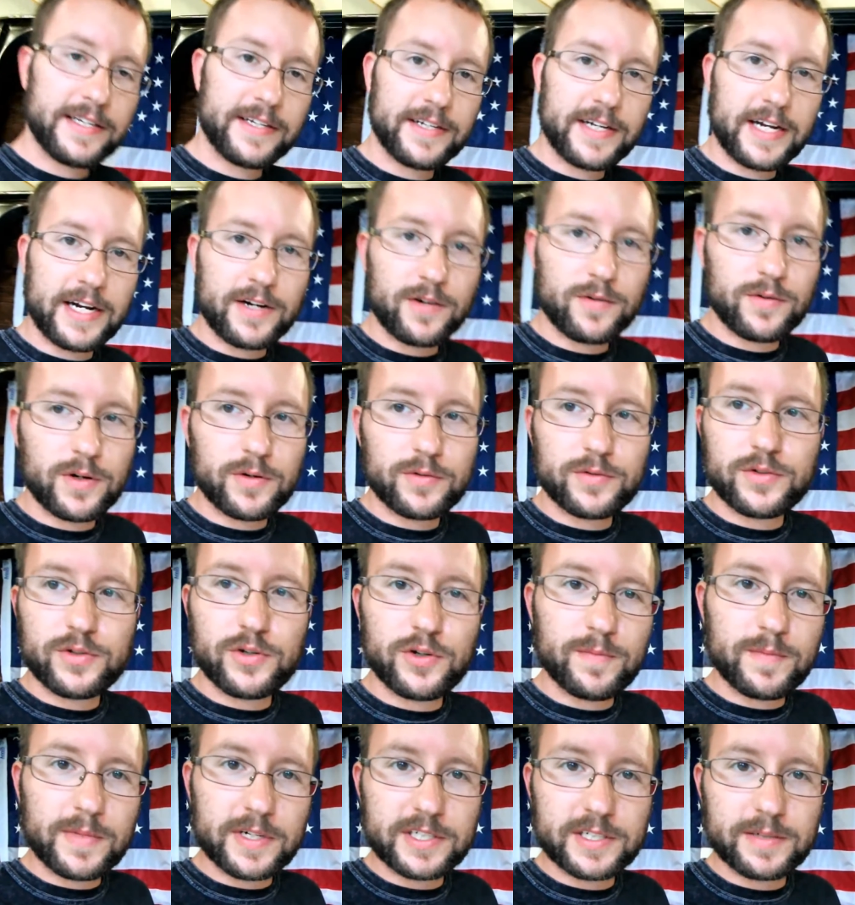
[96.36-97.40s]
I don't know
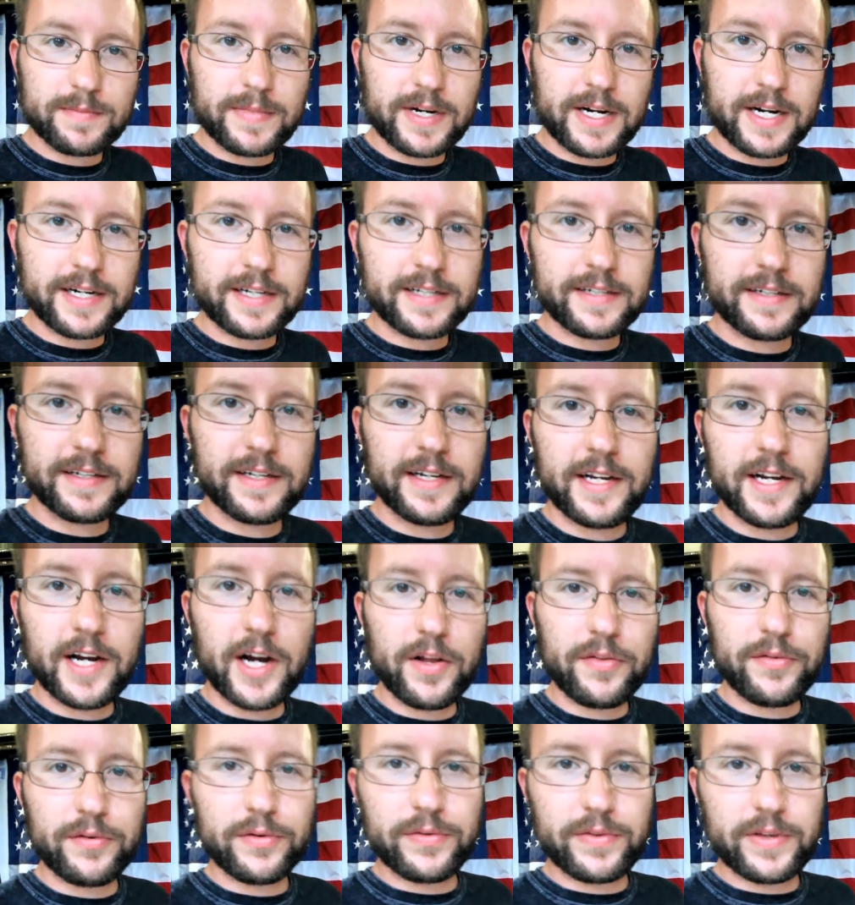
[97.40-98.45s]
too much about it
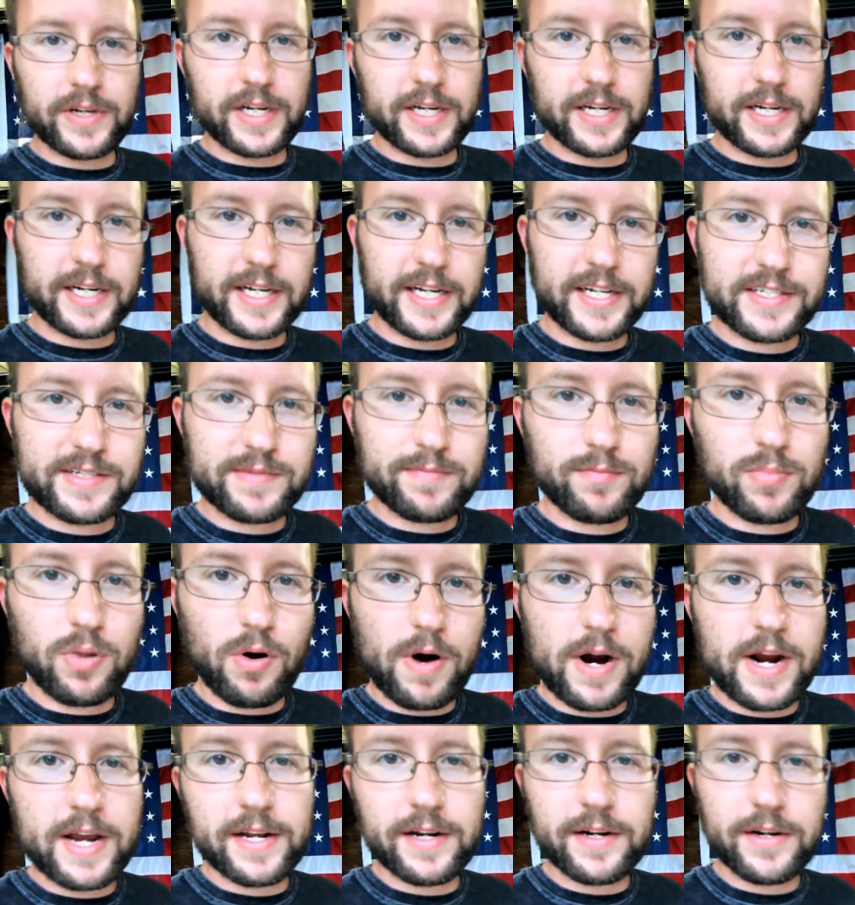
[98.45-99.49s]
other than it's
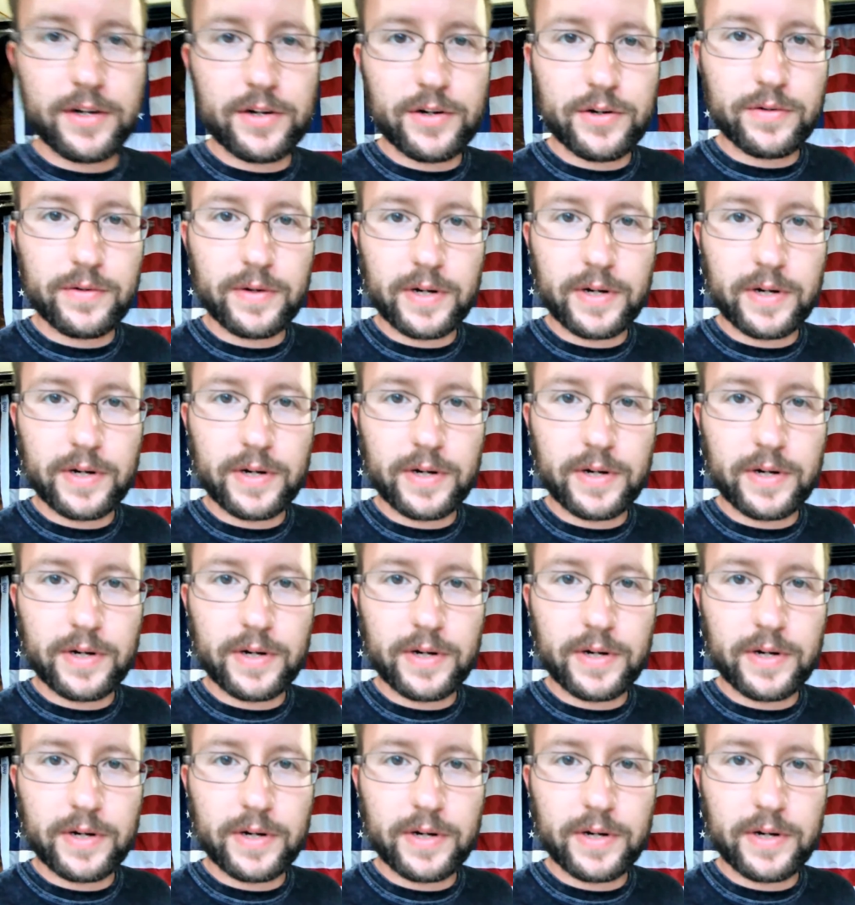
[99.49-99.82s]
brand new.